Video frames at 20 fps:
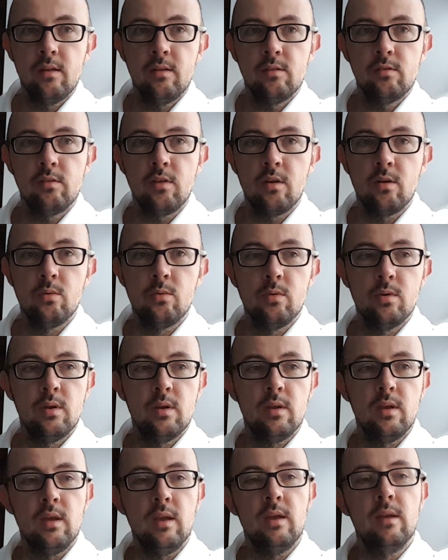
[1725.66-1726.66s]
So
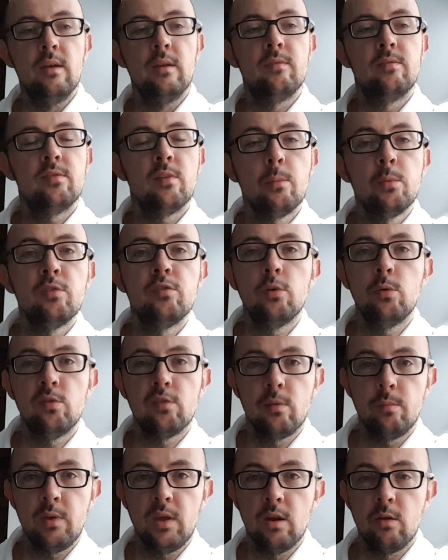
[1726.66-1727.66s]
if someone's doing
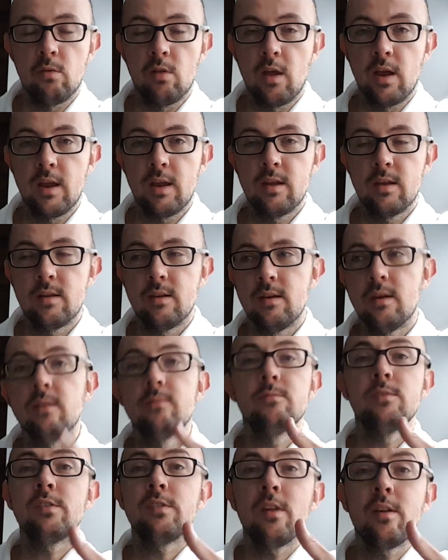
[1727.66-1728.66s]
something you don't like,
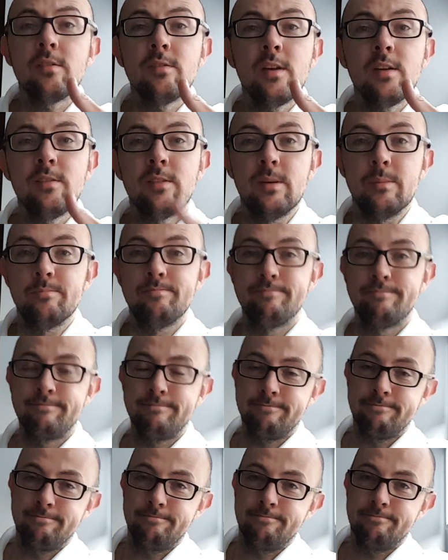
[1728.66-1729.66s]
just ask nicely.
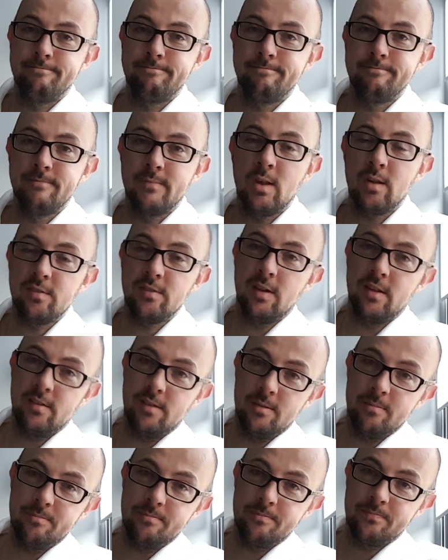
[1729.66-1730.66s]
Ask
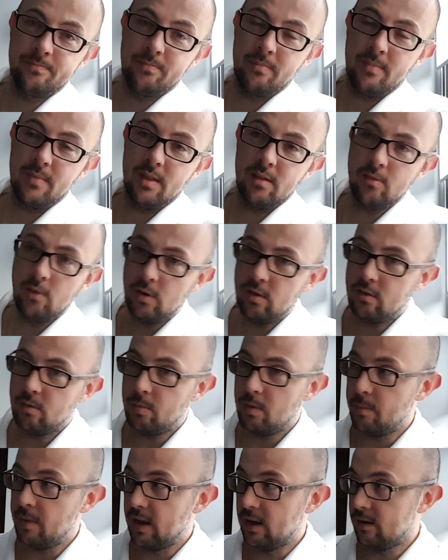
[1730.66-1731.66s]
nicely. There's no need to
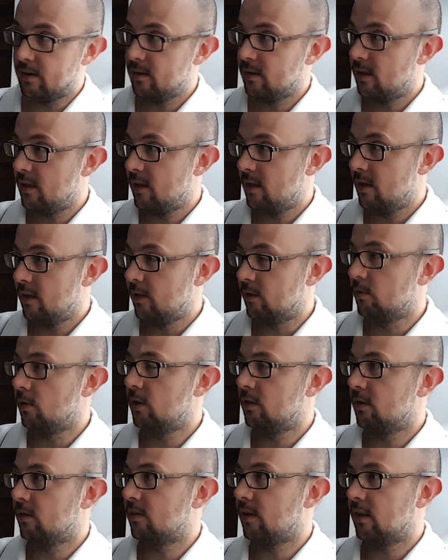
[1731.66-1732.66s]
be mean. There's no
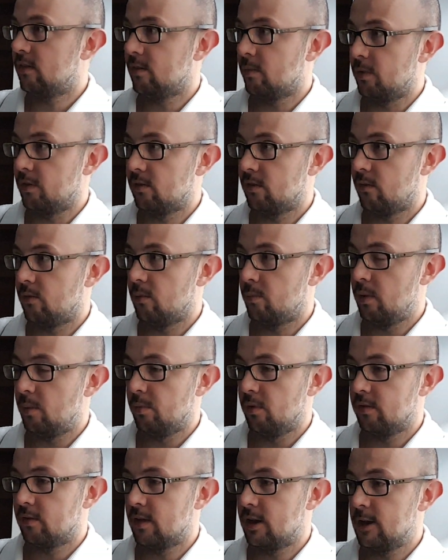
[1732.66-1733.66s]
need to say some of the stuff that
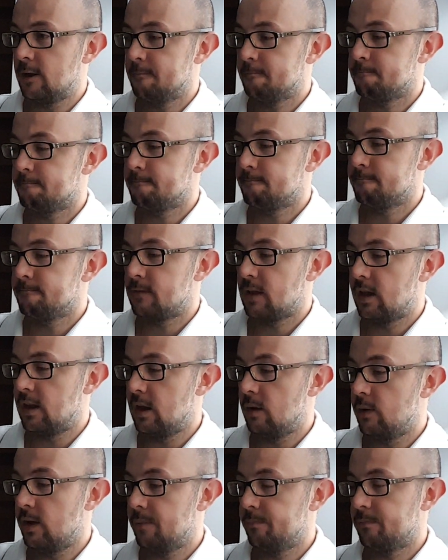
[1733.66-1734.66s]
people are saying.
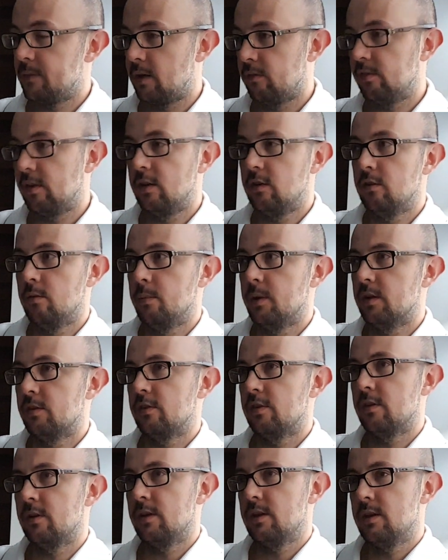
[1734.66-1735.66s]
Anyway, I've said too
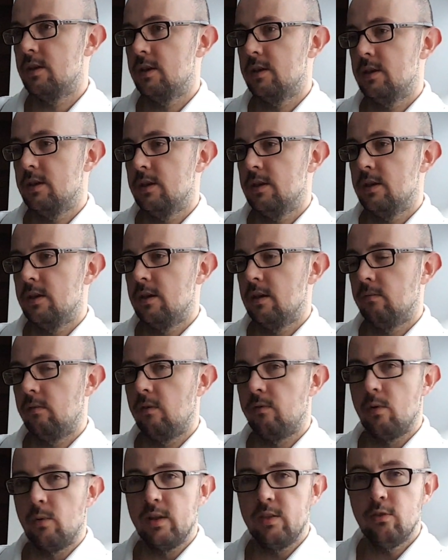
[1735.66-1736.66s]
much. I've
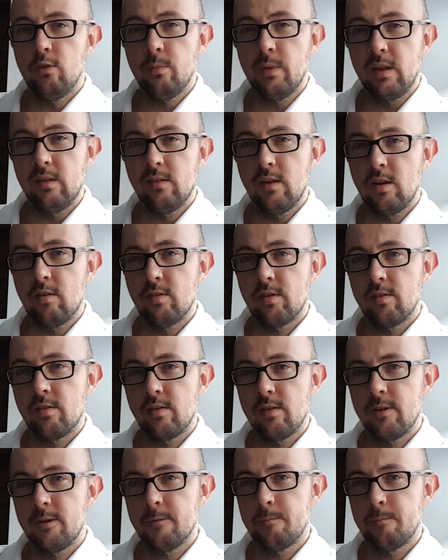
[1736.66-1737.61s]
given away too many secrets.